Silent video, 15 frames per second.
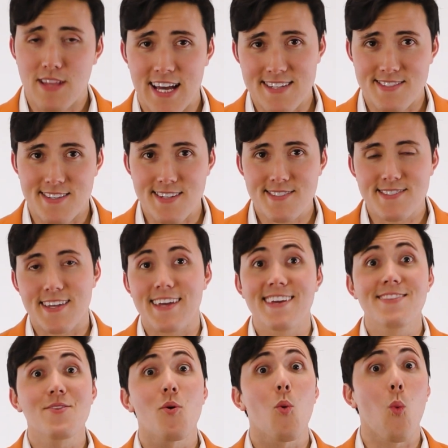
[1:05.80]
plastics
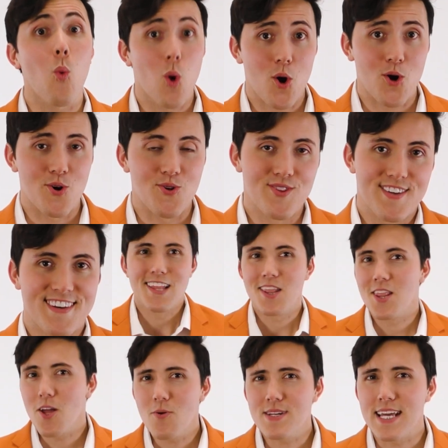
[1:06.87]
in the world.
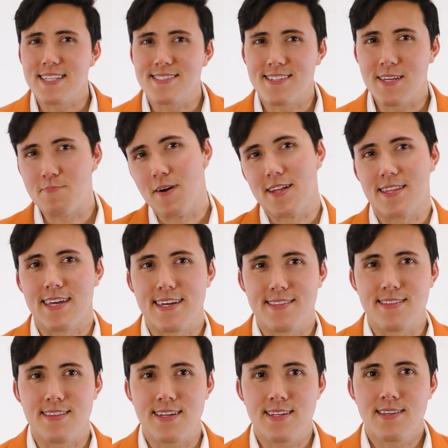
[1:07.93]
Low-density
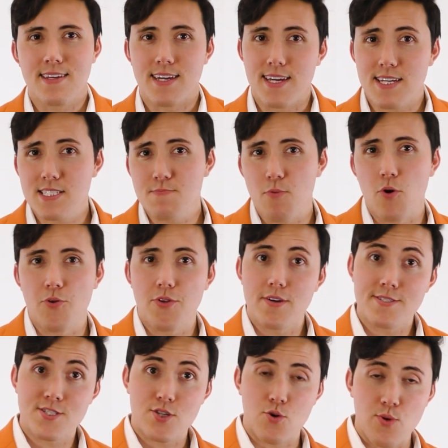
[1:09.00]
polyethylene is both
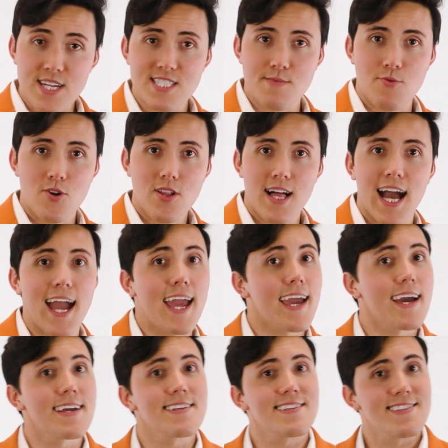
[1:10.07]
squeezable
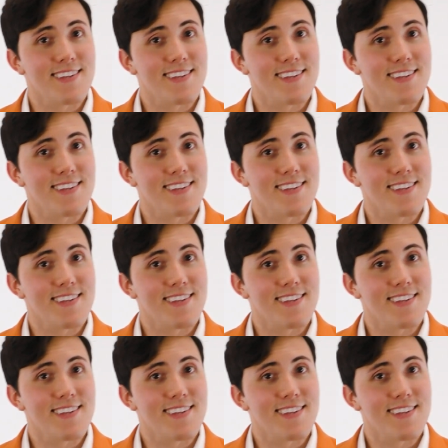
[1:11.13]
and